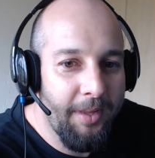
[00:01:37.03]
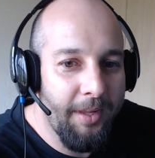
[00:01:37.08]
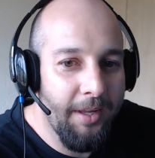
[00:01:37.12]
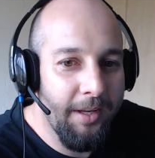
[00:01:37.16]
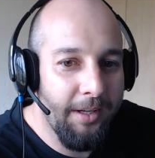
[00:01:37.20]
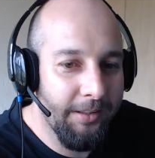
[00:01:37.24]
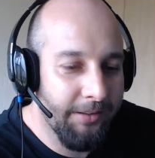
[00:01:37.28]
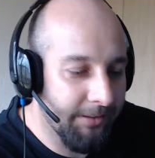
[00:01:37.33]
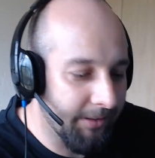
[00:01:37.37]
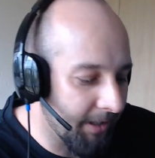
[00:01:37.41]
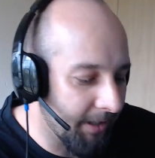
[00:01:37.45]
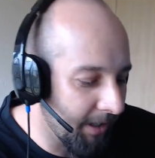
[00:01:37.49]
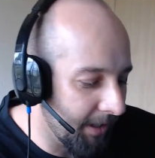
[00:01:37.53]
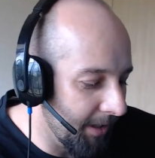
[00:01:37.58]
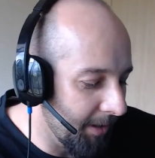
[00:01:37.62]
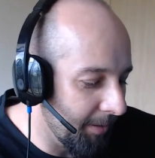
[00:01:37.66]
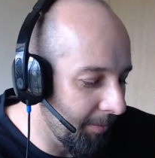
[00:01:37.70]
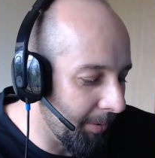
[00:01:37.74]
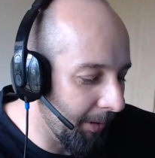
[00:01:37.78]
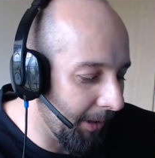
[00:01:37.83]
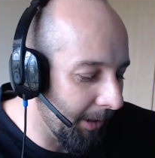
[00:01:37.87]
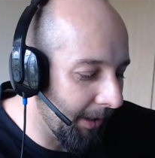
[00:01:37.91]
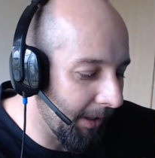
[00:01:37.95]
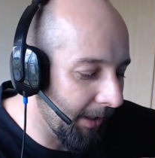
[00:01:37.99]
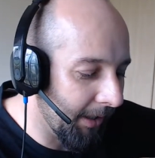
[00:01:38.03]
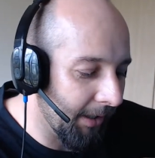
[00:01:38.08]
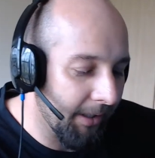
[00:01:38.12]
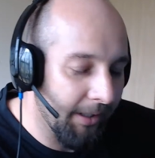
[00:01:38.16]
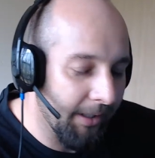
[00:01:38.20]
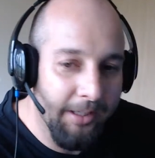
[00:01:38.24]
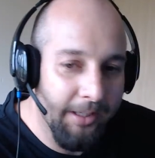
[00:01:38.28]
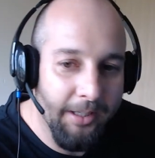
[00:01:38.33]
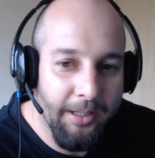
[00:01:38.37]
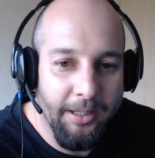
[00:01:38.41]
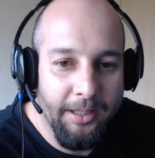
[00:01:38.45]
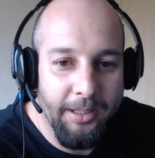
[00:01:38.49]
it's gonna
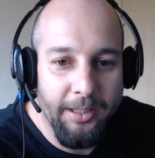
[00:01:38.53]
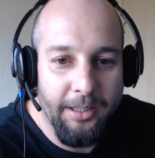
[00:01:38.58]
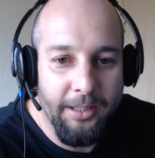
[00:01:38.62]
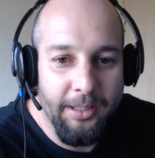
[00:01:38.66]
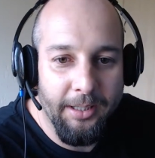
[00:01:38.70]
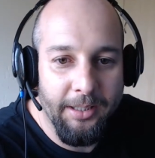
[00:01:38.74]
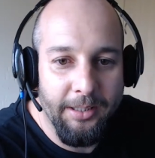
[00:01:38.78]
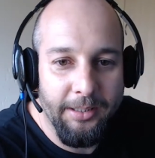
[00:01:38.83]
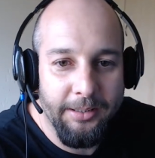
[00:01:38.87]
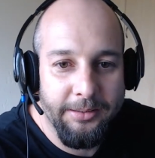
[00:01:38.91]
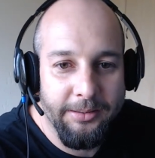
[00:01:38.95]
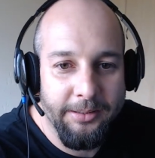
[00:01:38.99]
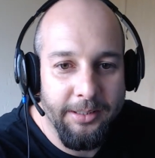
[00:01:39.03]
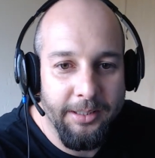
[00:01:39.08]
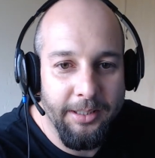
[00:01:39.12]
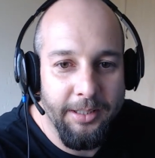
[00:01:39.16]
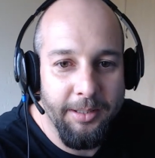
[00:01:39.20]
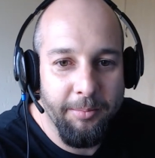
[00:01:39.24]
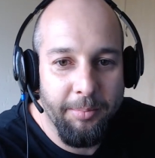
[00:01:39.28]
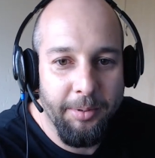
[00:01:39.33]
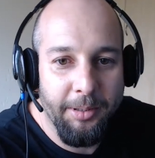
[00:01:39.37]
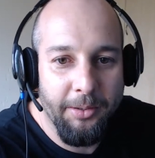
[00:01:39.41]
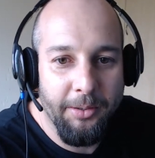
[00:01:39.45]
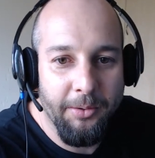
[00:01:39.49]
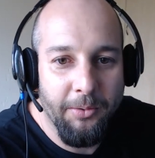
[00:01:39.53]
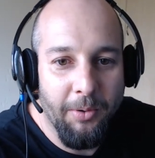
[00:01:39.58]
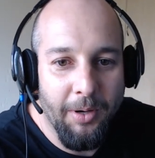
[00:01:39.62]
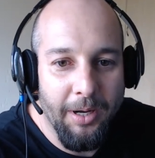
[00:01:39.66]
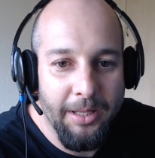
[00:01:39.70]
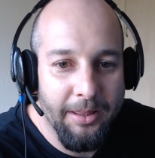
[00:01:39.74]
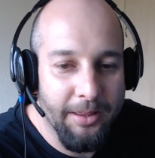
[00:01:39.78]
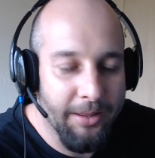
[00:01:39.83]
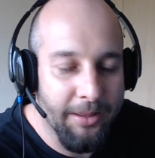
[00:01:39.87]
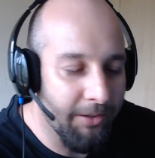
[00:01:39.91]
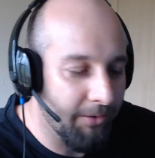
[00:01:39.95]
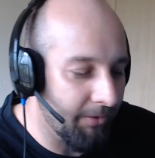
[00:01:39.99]
be
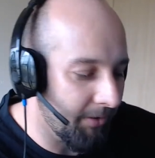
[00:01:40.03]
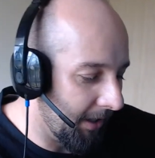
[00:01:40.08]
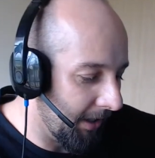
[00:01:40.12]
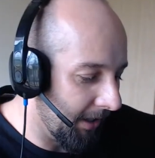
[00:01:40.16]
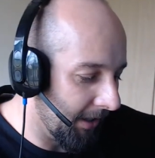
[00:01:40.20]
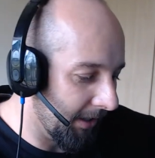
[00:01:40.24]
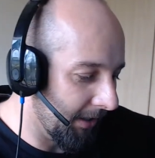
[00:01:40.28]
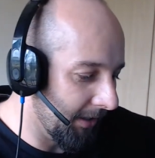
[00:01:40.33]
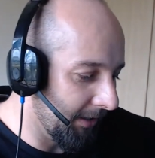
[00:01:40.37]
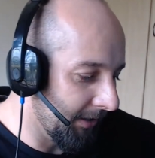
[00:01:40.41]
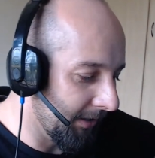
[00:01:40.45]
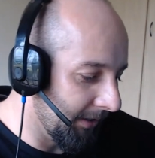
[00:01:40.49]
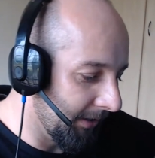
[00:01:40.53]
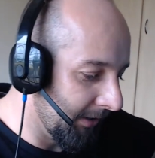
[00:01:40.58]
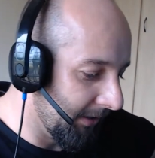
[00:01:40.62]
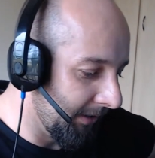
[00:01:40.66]
quite the ride.